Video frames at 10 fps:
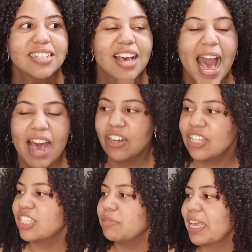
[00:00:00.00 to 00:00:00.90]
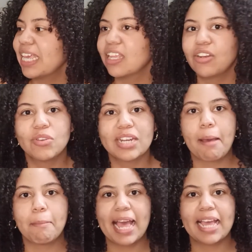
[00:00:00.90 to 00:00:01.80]
How did she make it look
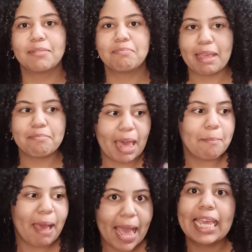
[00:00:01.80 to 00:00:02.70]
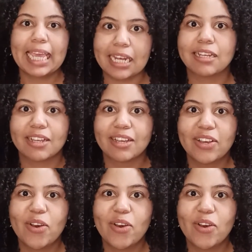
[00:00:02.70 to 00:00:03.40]
that bad, like that banging